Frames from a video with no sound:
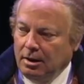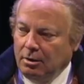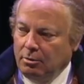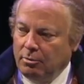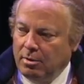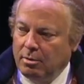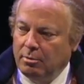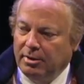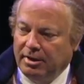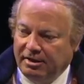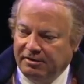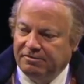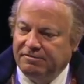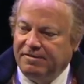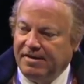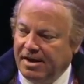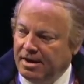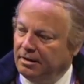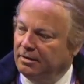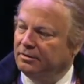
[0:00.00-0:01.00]
we will have
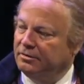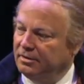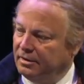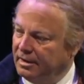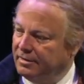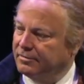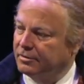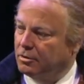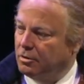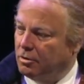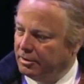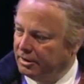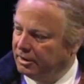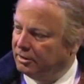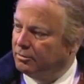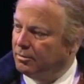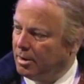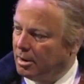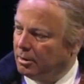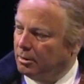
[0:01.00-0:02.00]
failed to live according
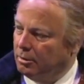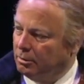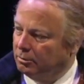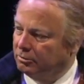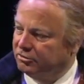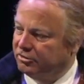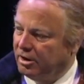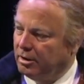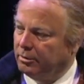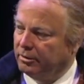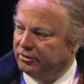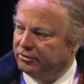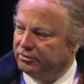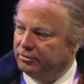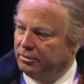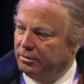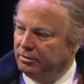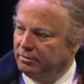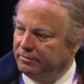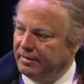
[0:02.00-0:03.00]
to our own cherished
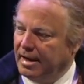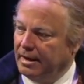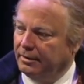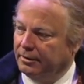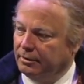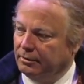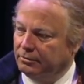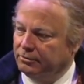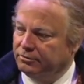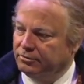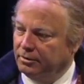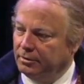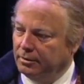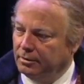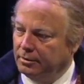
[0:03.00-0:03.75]
values.